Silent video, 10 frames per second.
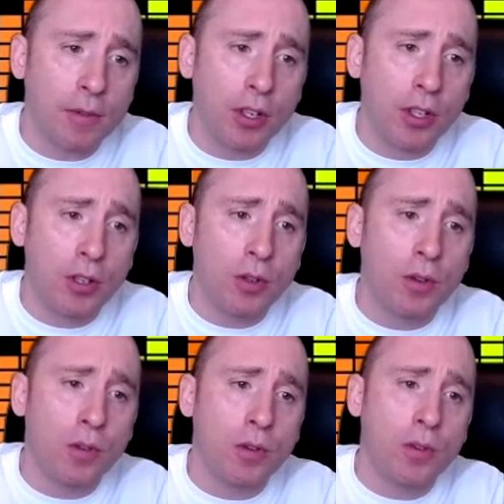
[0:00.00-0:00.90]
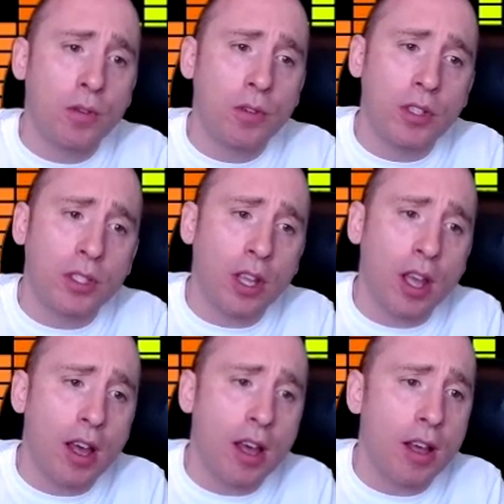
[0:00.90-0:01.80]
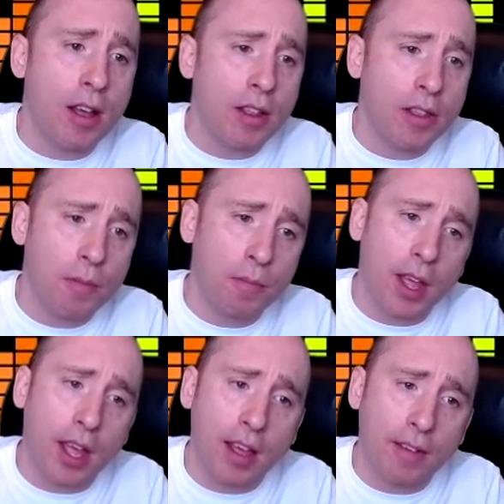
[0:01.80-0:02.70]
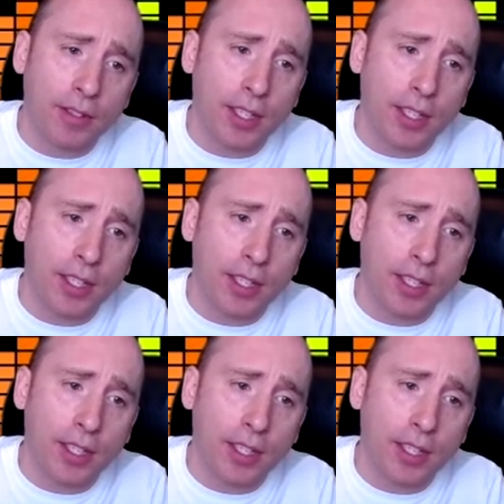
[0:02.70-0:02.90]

the lunars on the path,